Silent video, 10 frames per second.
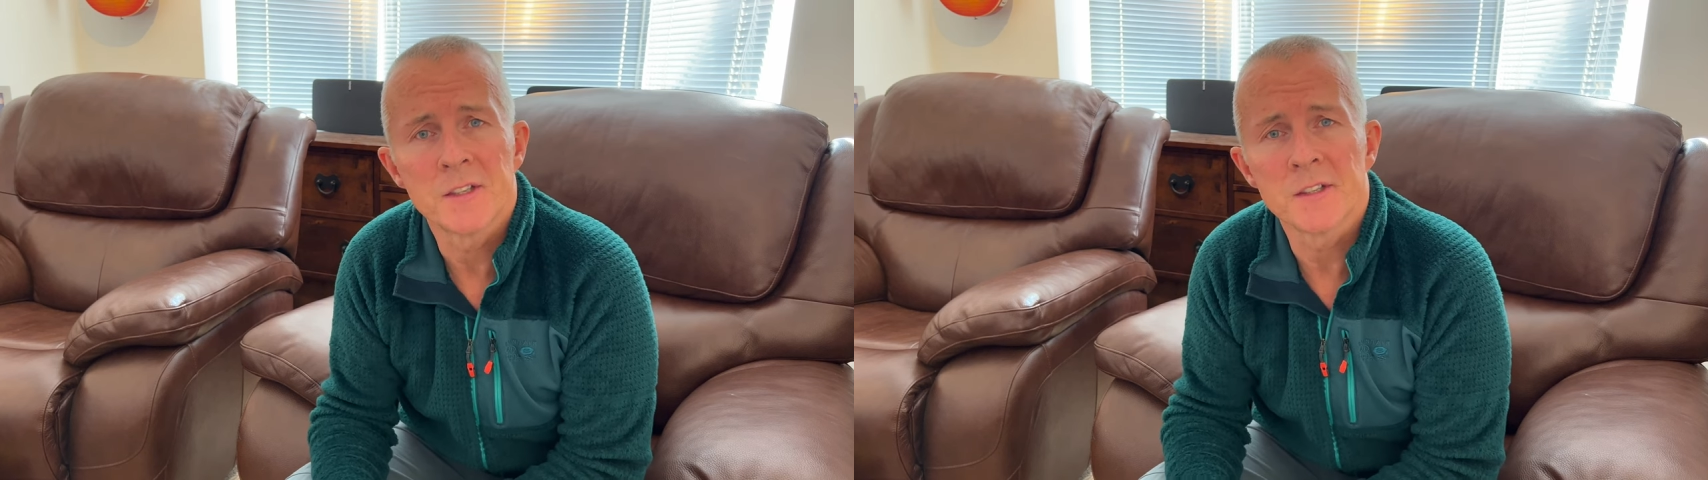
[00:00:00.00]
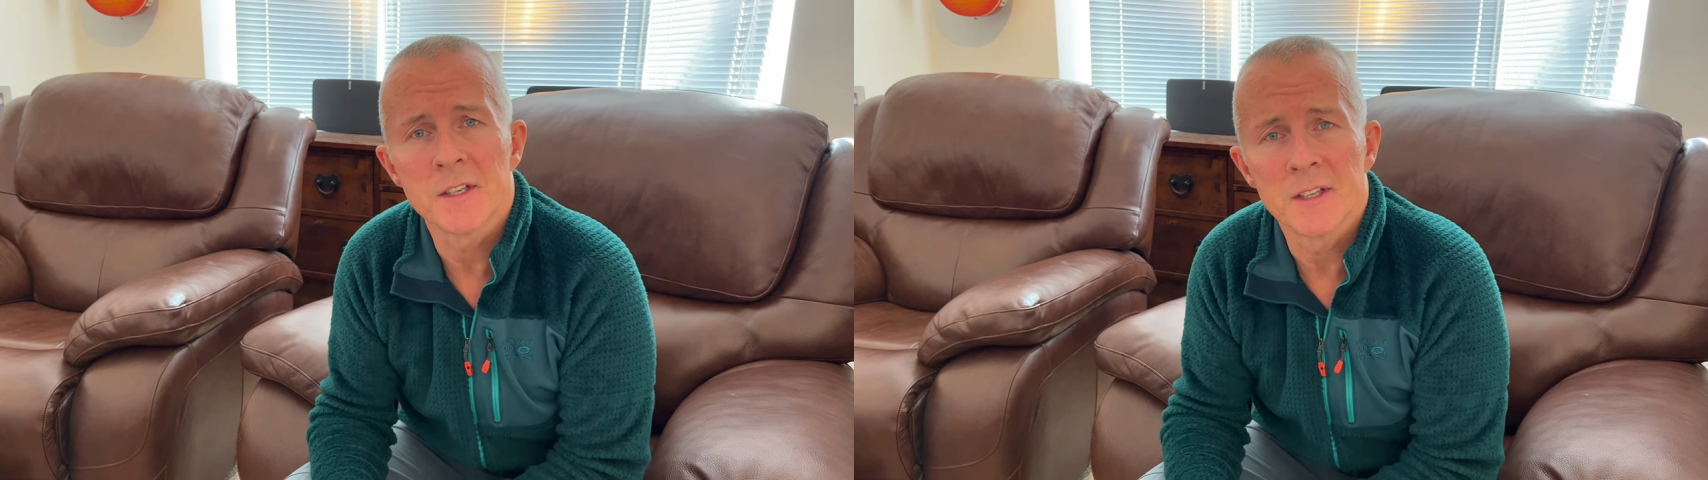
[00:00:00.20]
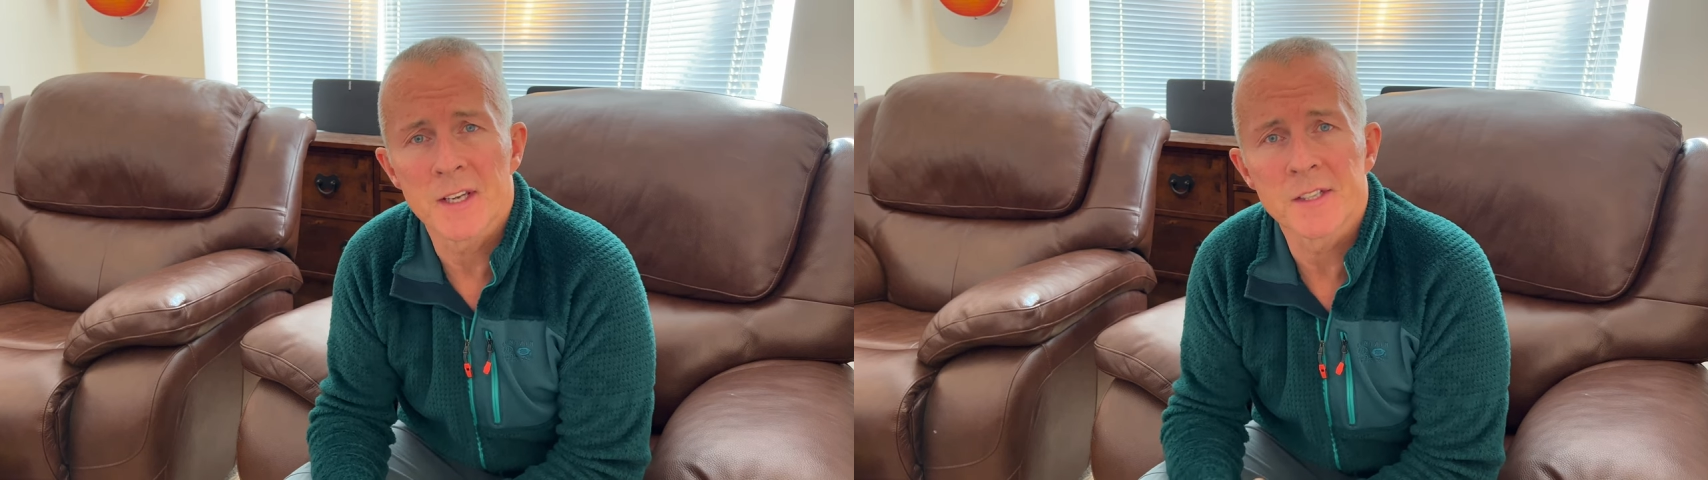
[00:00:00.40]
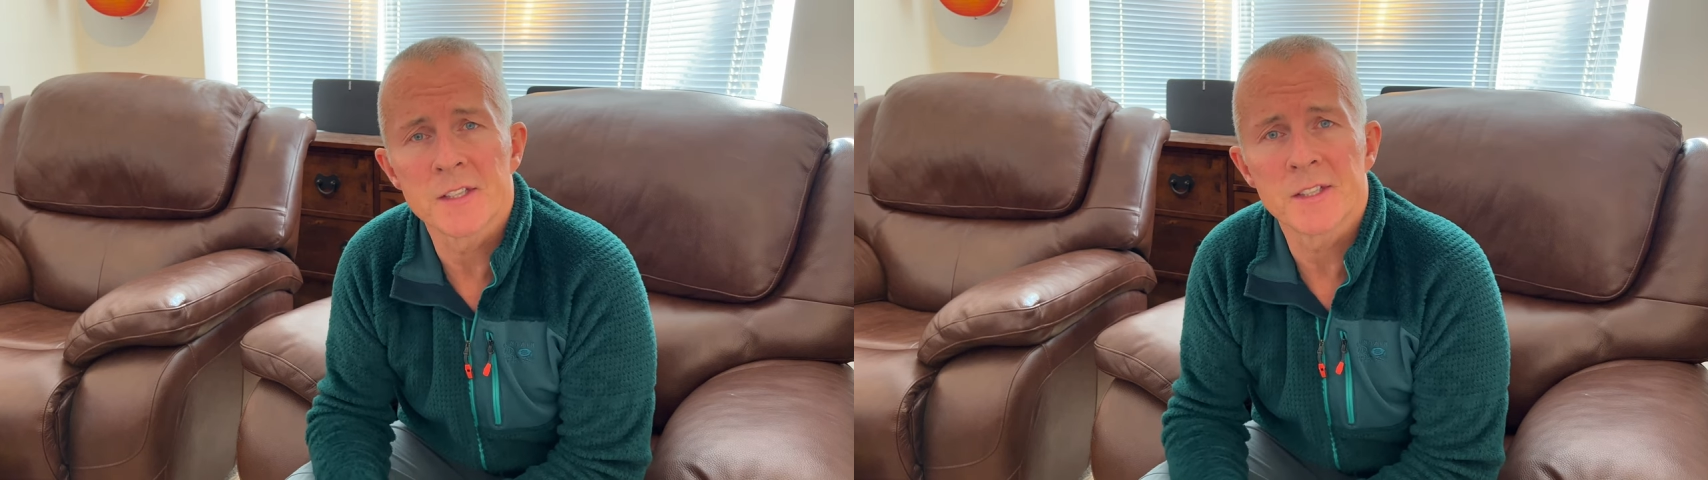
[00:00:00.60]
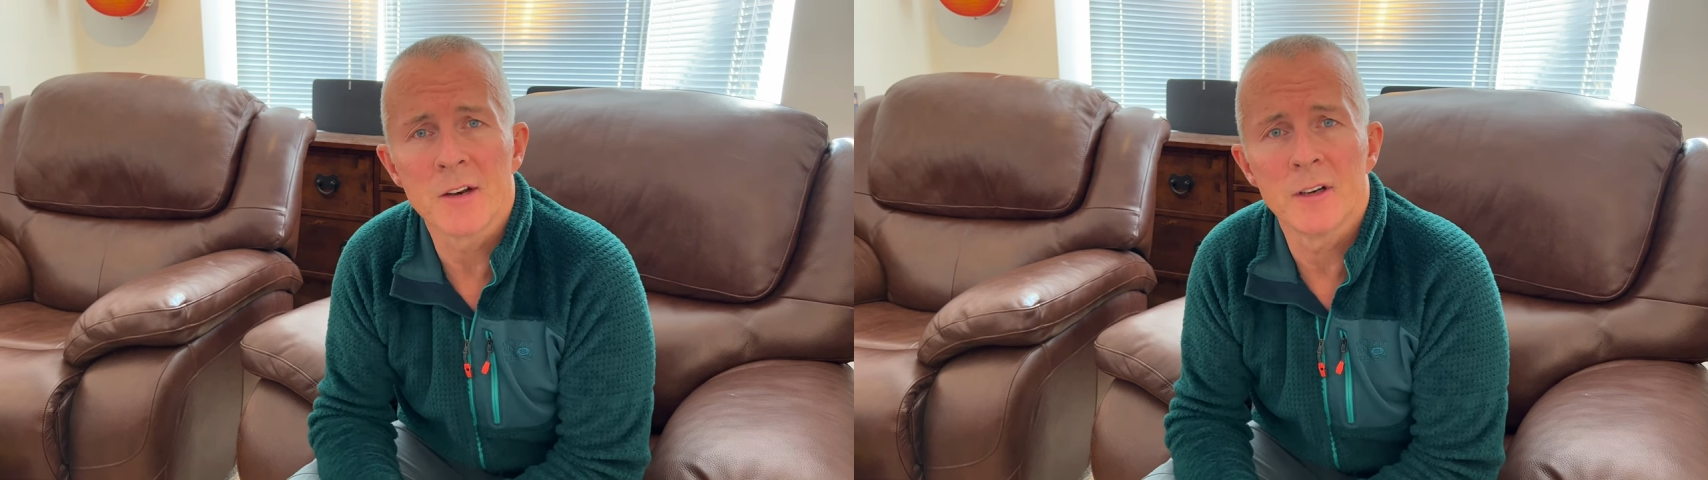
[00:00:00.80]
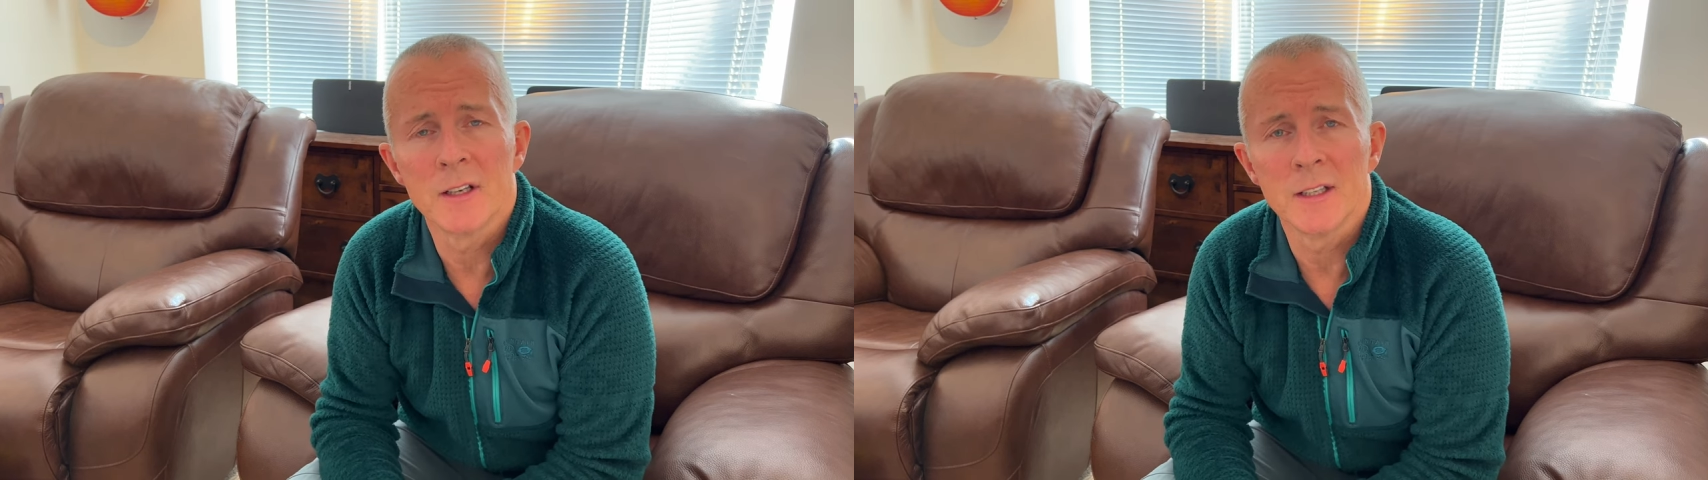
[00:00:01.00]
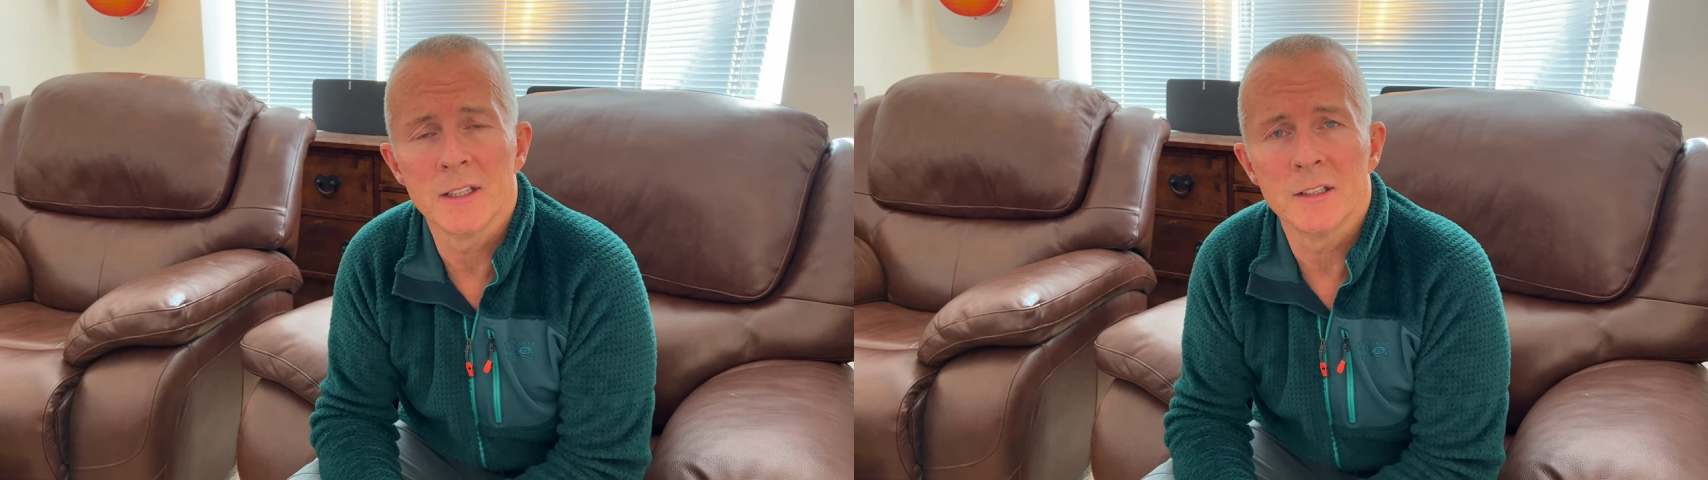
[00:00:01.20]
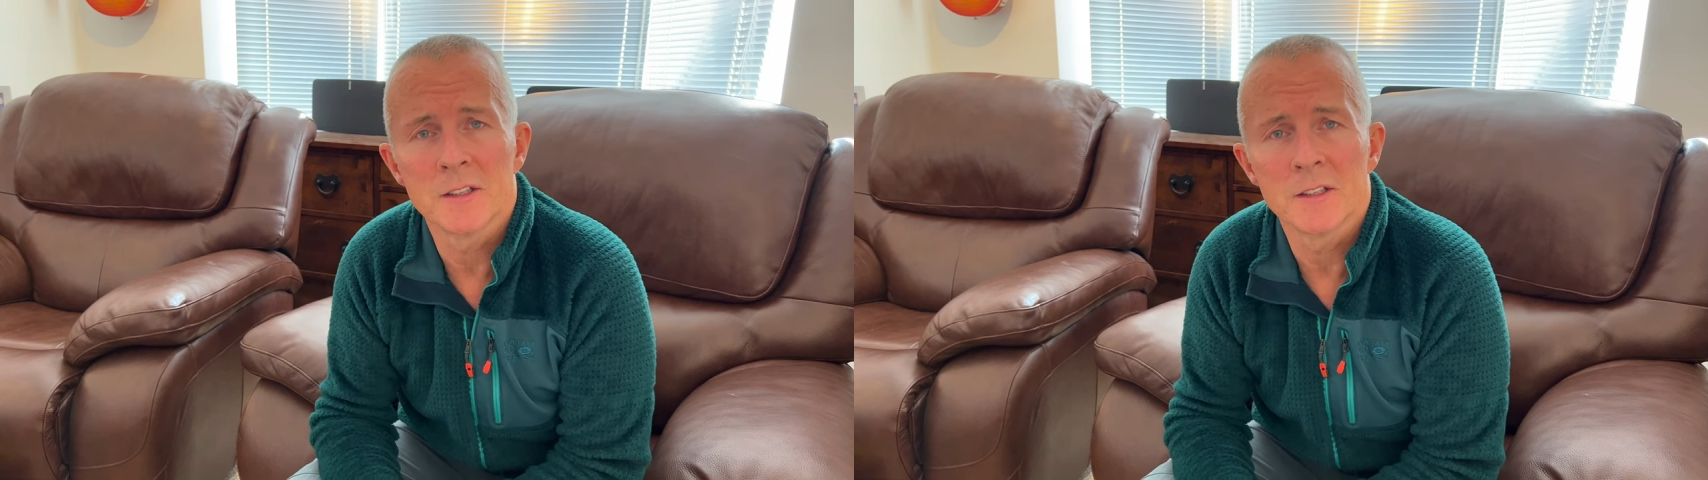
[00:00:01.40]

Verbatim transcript: doesn't necessarily